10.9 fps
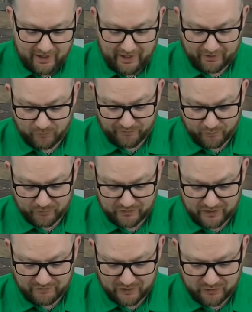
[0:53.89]
And we've also
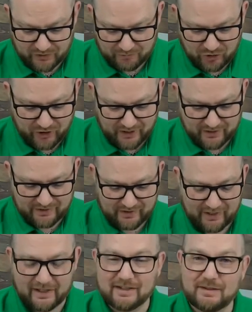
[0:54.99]
given you some chicks
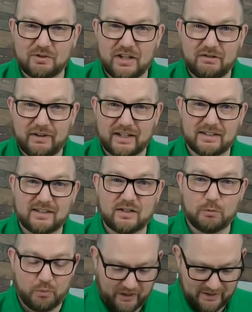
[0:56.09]
and some T-Rexes to
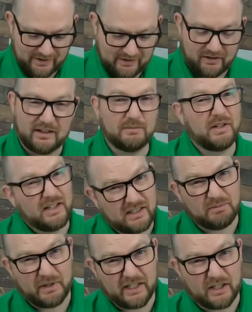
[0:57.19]
put inside them,
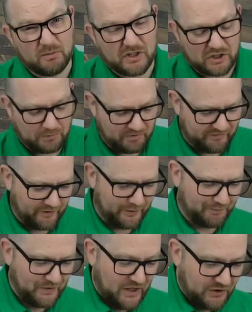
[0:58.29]
depending on which you prefer.
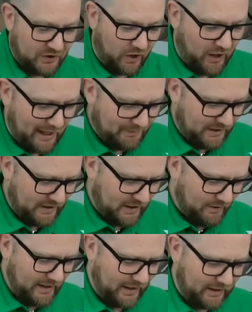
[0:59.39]
So I'm gonna go
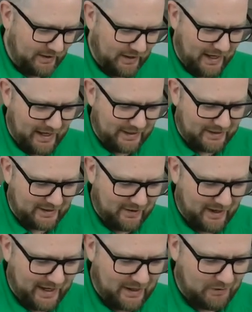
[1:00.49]
ahead and
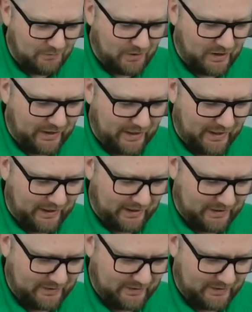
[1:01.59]
cut out my egg.